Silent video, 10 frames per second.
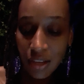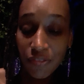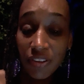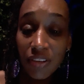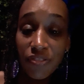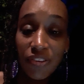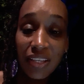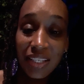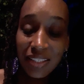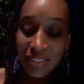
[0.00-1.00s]
of
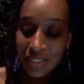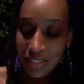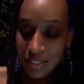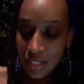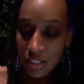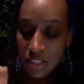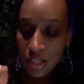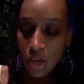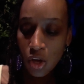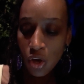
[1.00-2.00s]
infinite existence.
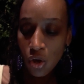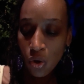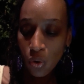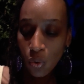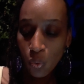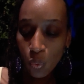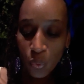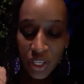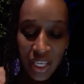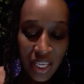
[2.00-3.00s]

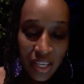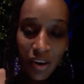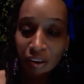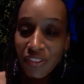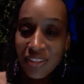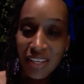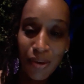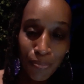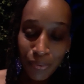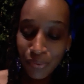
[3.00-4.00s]
We are the
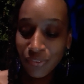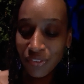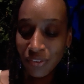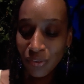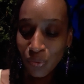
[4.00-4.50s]
temples.